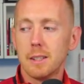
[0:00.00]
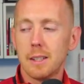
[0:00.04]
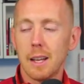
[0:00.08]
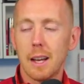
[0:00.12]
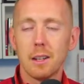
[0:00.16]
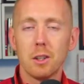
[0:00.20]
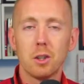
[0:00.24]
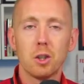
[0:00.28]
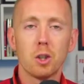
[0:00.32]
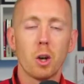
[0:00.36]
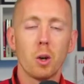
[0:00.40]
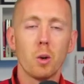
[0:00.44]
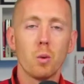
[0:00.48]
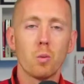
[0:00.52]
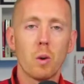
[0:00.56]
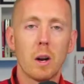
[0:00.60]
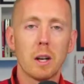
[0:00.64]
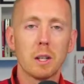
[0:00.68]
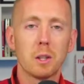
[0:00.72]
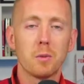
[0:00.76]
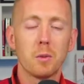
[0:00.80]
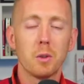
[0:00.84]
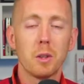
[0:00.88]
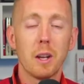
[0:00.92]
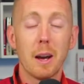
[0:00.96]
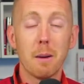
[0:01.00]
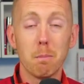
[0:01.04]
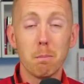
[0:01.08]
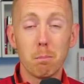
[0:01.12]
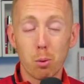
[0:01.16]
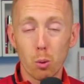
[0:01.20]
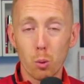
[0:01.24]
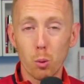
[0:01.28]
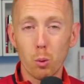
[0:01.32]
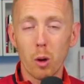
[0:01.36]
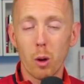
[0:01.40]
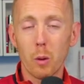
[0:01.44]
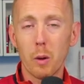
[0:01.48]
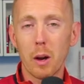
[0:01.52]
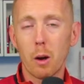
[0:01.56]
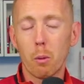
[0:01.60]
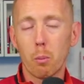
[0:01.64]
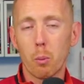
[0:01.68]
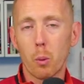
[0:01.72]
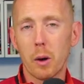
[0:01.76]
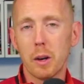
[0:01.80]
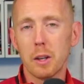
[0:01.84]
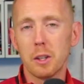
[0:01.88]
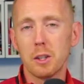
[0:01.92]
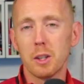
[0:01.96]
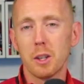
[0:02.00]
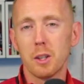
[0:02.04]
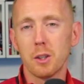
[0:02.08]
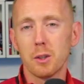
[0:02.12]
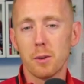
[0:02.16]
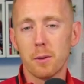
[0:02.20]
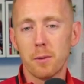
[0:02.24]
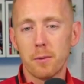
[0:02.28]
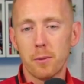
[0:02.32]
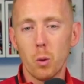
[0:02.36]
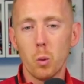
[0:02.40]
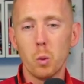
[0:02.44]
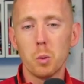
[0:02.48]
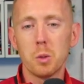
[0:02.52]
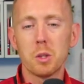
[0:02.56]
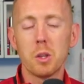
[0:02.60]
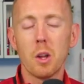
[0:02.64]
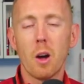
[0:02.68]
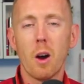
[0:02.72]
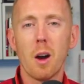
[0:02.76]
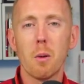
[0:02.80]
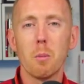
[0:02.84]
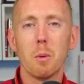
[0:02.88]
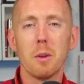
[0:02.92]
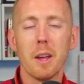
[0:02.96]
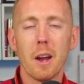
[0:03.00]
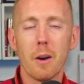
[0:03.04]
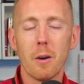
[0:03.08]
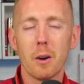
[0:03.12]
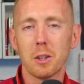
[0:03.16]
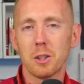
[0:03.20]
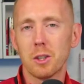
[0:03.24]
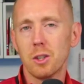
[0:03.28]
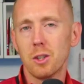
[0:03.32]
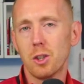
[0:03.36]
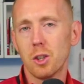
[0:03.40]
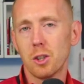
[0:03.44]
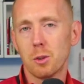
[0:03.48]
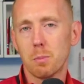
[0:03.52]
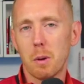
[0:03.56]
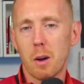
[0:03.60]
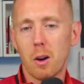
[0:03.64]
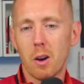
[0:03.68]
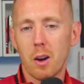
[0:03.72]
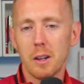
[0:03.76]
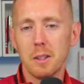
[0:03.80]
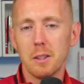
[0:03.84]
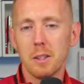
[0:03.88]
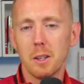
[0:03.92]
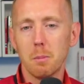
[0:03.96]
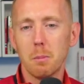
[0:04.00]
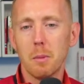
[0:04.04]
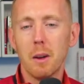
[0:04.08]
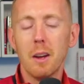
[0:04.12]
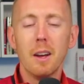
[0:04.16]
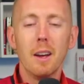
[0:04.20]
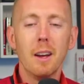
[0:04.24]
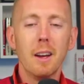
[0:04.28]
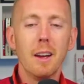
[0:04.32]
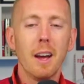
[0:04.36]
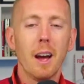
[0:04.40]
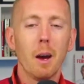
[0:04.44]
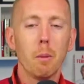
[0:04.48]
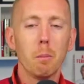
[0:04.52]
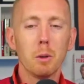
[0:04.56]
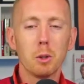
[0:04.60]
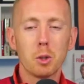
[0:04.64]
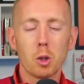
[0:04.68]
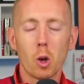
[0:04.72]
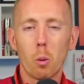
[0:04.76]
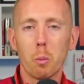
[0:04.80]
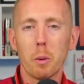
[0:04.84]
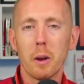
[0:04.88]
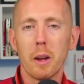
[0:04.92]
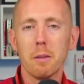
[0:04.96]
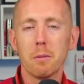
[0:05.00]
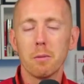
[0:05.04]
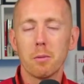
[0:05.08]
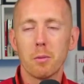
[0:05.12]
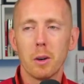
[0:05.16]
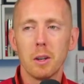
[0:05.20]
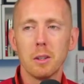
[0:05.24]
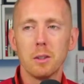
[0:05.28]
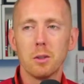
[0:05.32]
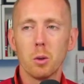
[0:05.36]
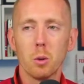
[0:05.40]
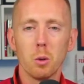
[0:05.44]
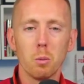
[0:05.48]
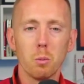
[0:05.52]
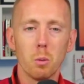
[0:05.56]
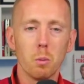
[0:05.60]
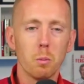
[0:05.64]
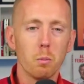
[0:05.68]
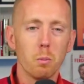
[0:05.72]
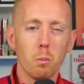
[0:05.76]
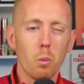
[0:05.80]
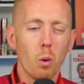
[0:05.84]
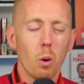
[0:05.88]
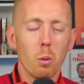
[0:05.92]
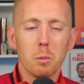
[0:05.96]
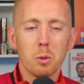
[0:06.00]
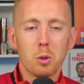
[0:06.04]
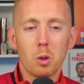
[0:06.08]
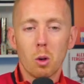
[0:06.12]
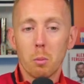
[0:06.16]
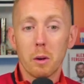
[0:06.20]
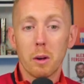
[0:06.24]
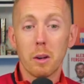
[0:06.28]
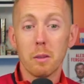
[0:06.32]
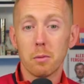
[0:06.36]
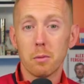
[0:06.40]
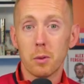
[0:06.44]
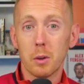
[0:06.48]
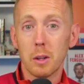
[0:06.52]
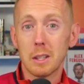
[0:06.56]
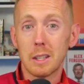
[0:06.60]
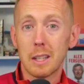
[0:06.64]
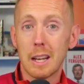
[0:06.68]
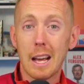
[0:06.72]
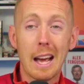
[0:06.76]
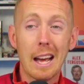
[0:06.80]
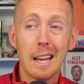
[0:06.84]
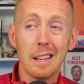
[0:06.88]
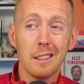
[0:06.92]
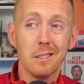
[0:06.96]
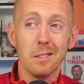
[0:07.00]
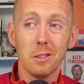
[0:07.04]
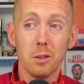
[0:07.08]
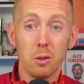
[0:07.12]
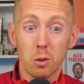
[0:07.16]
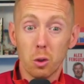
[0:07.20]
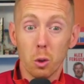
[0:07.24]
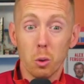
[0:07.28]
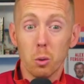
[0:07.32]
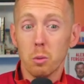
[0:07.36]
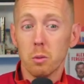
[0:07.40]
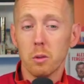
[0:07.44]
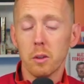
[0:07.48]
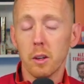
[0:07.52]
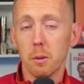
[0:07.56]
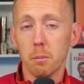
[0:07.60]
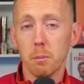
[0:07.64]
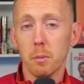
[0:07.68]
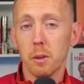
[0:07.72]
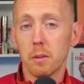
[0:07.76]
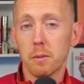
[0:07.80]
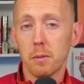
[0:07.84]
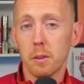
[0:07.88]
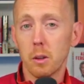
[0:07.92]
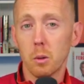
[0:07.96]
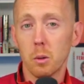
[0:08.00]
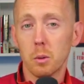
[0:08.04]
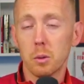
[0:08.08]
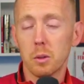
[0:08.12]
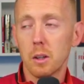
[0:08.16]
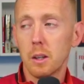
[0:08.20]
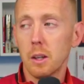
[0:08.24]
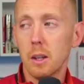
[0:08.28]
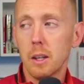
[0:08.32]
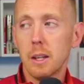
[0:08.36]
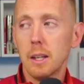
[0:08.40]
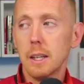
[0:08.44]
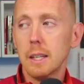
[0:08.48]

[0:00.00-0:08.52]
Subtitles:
Sancho, Rashford and Bruno operating as a false nine with Eriksen just behind him. and McTominay and Fred doing what McTominay and Fred can do in midfield.